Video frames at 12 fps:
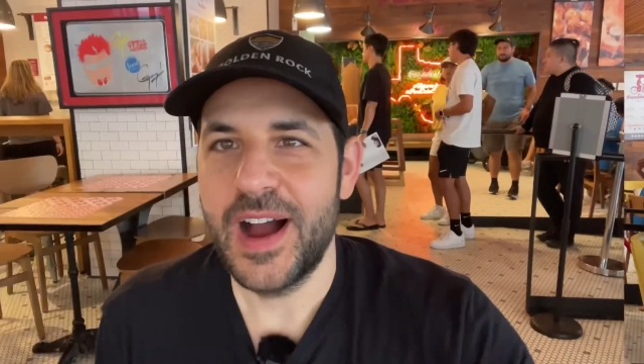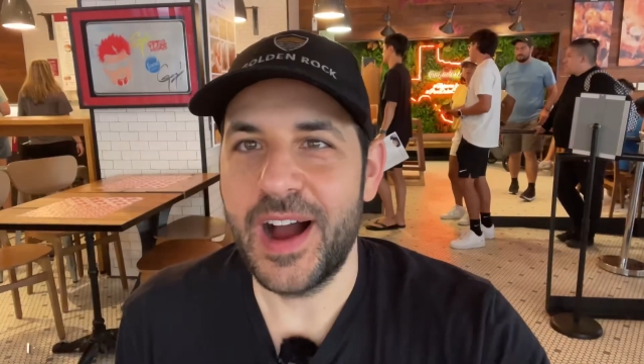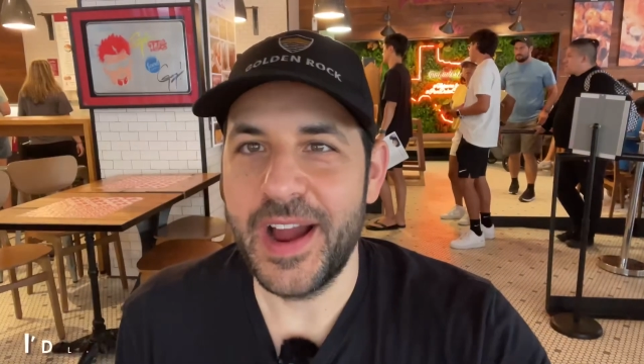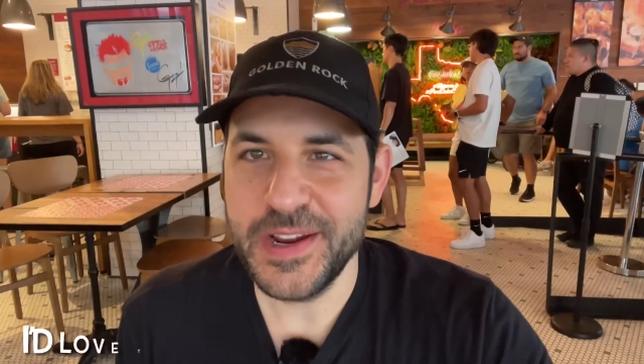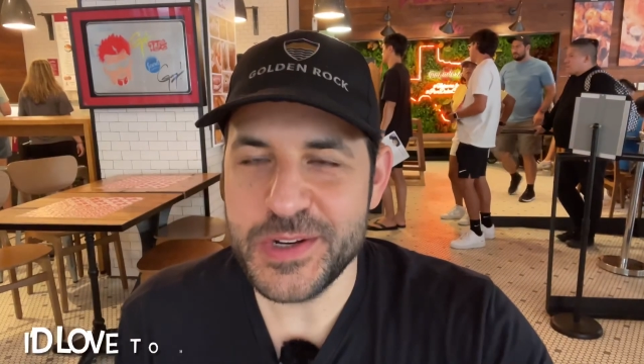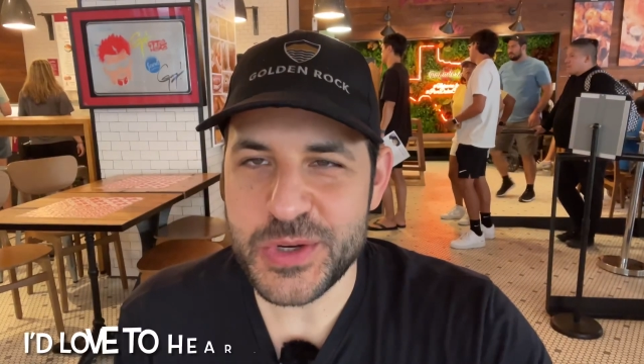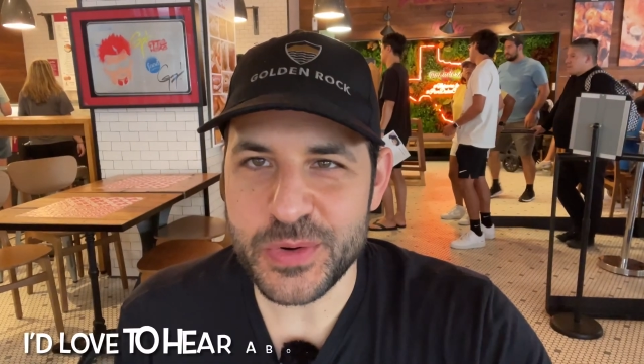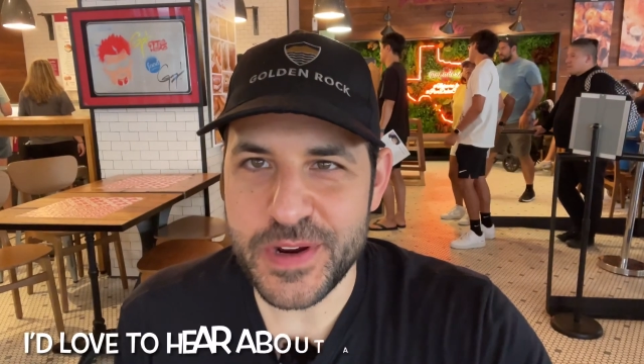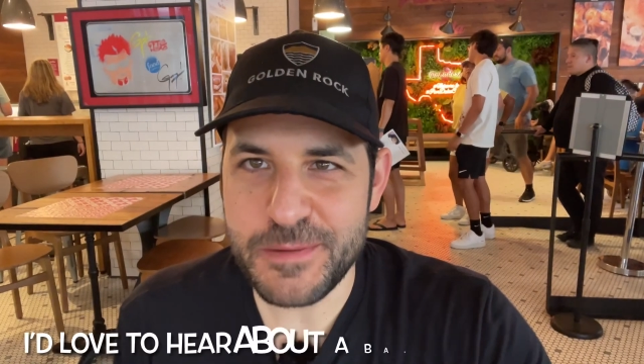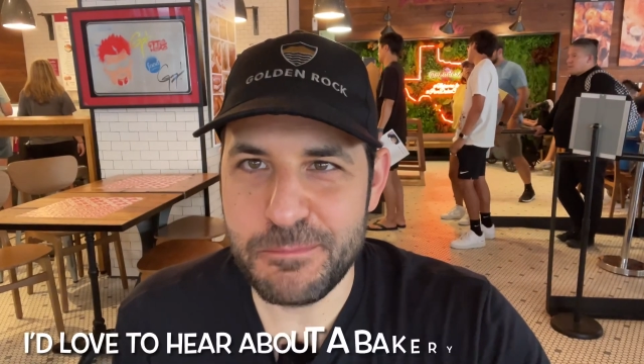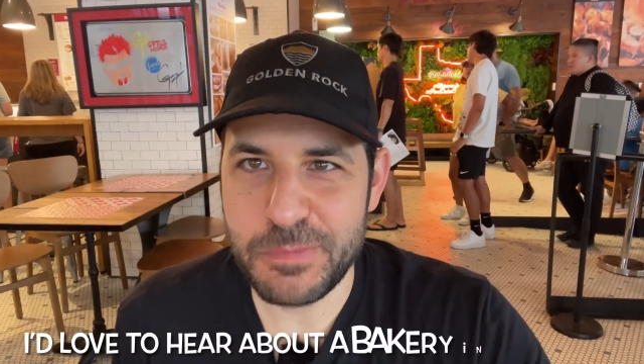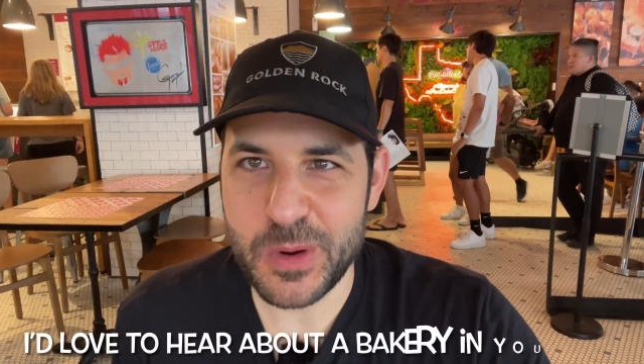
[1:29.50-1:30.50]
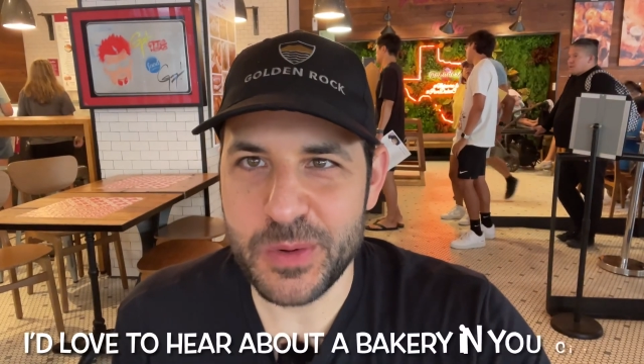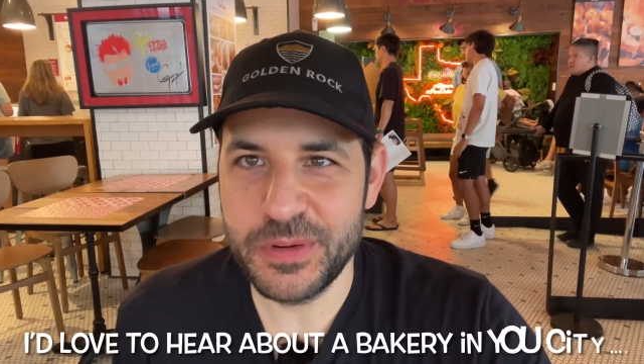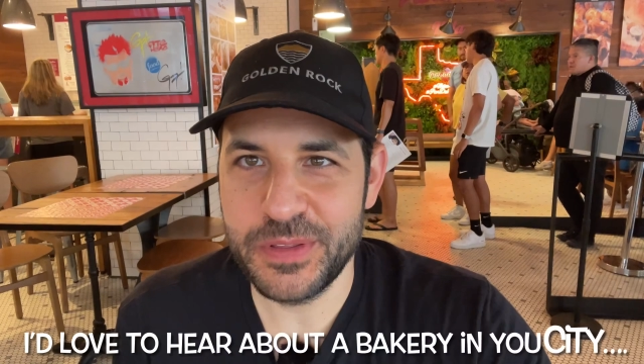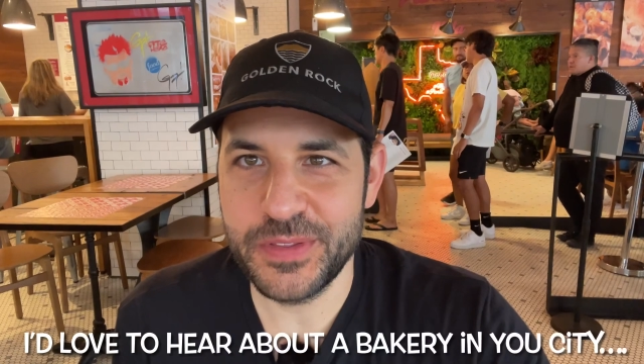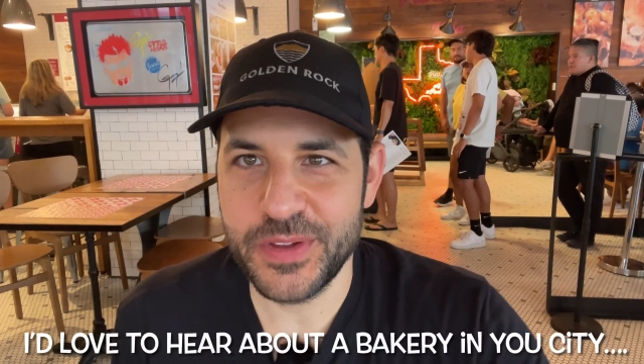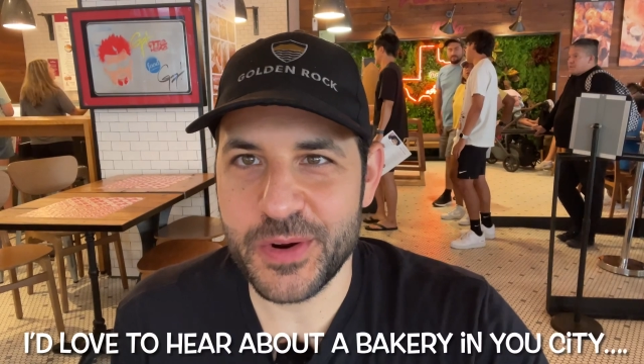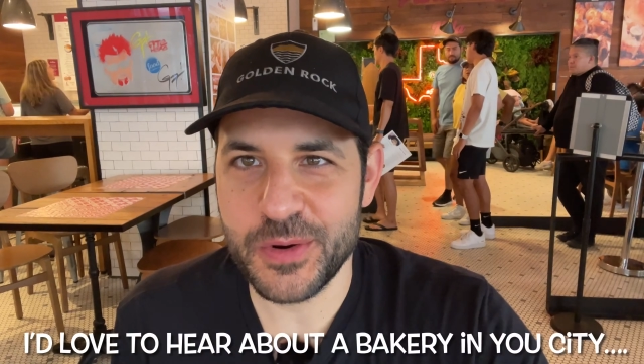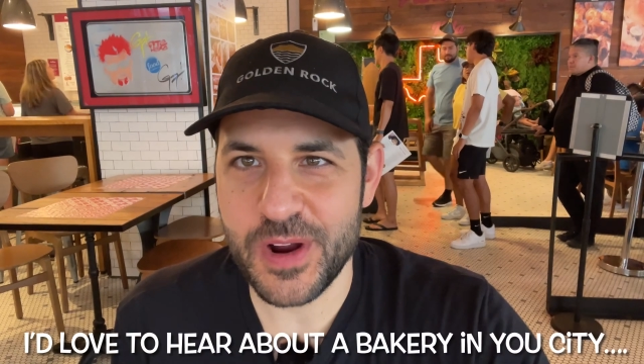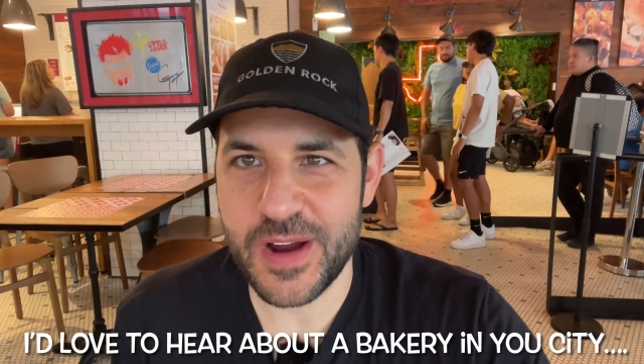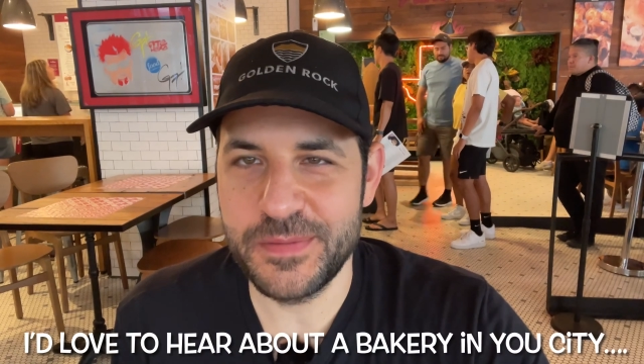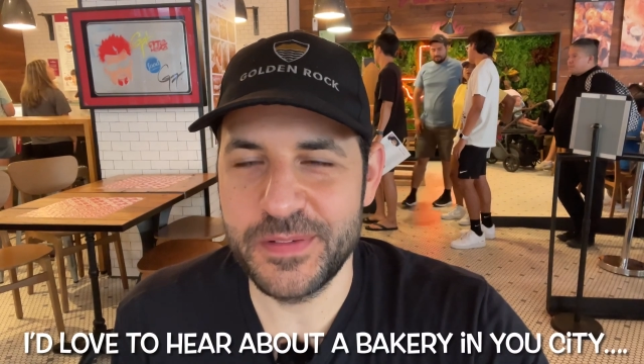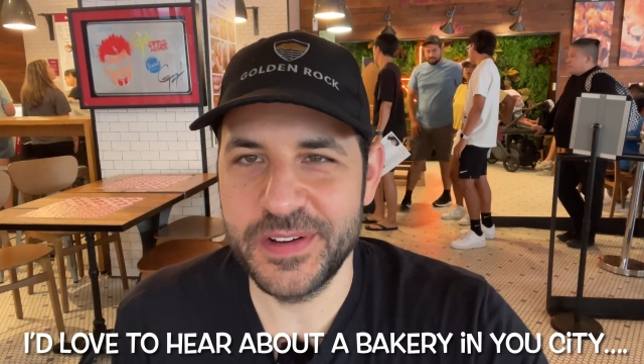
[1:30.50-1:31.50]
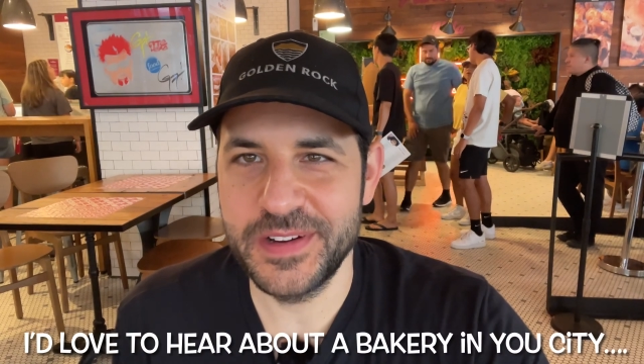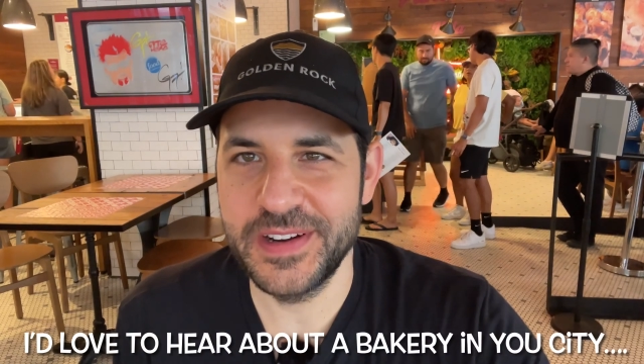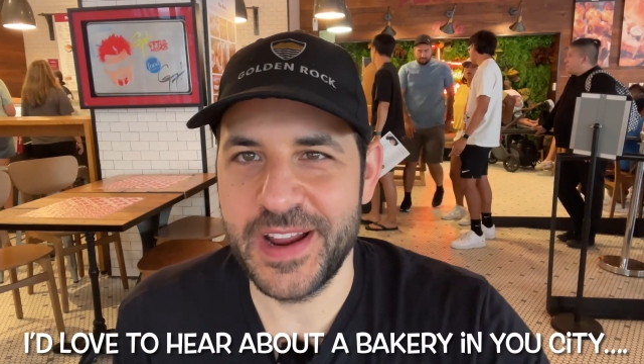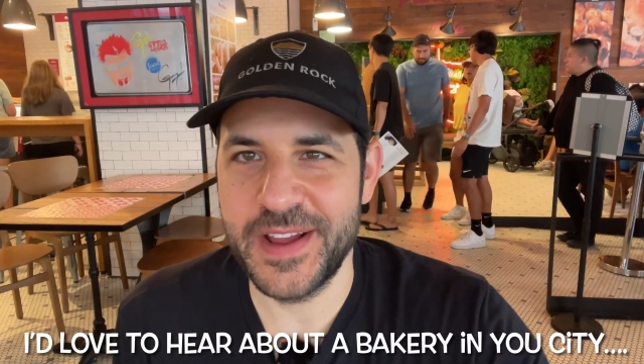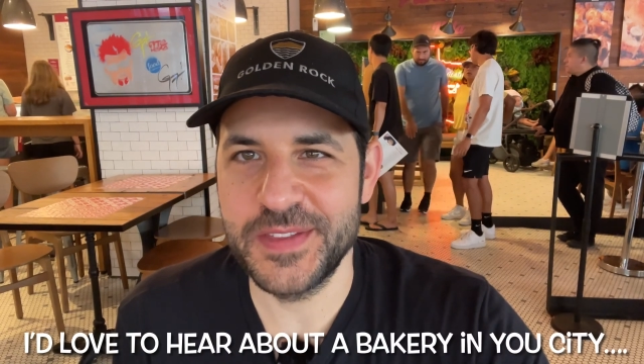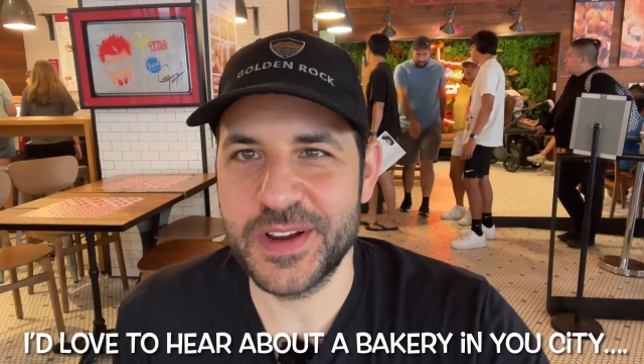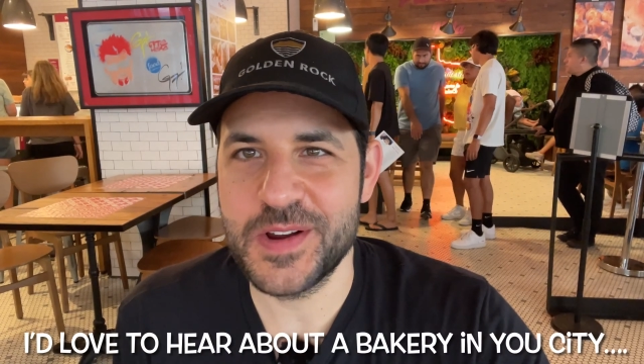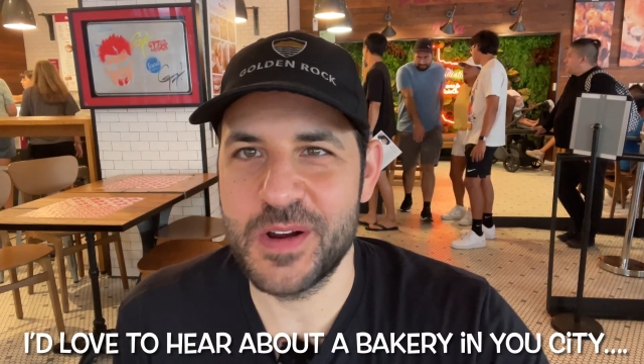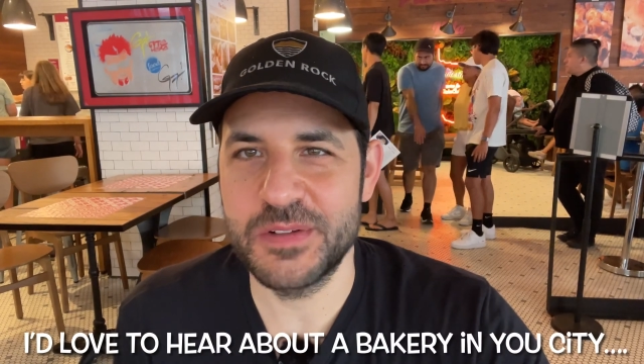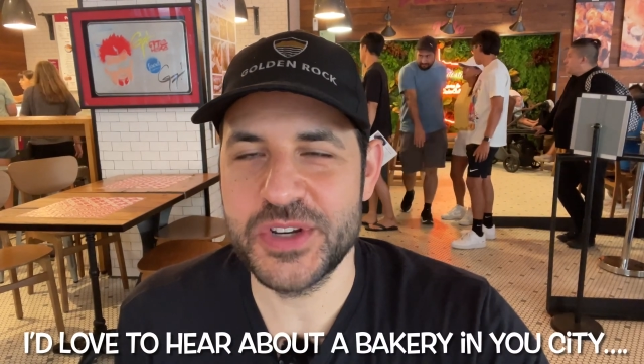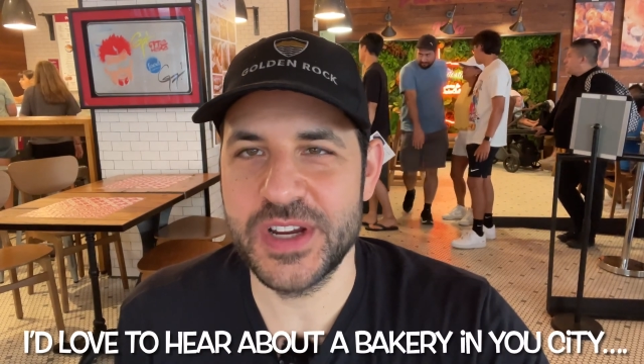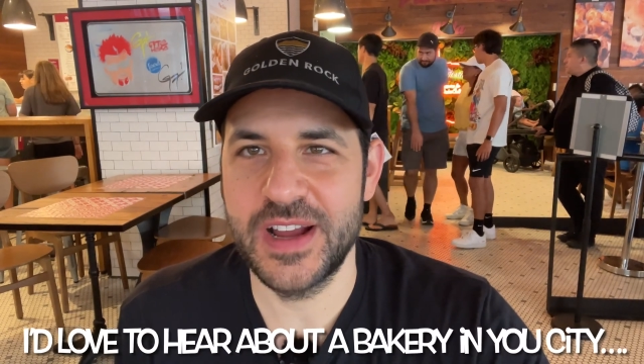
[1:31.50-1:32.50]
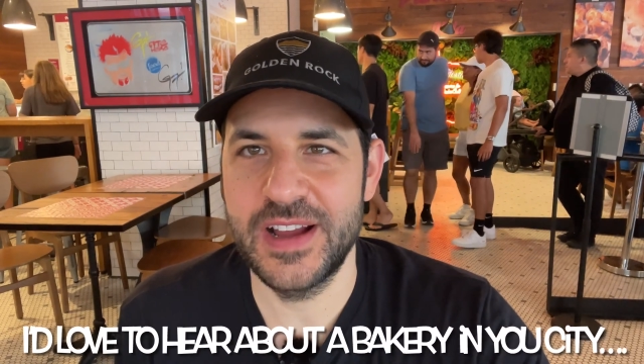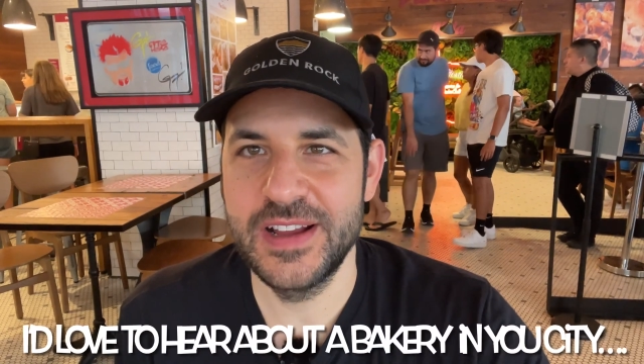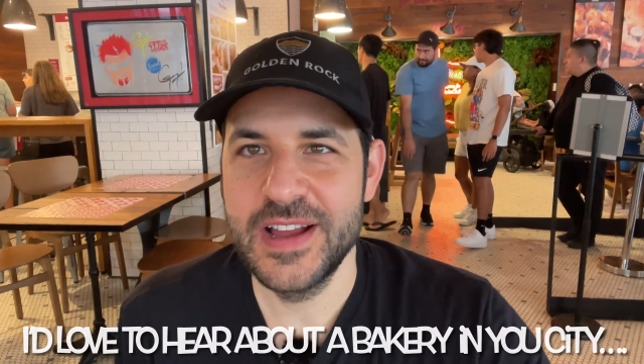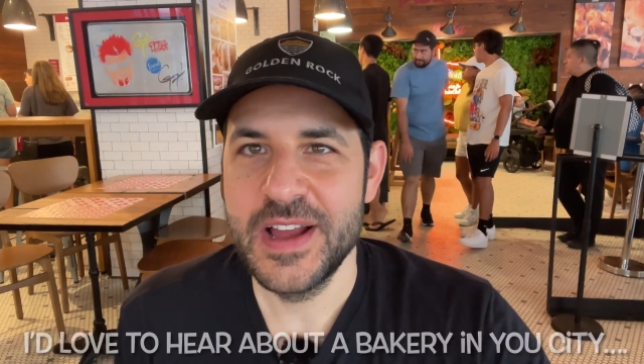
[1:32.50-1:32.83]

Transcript: I enjoyed both the Cruffin and the Concha.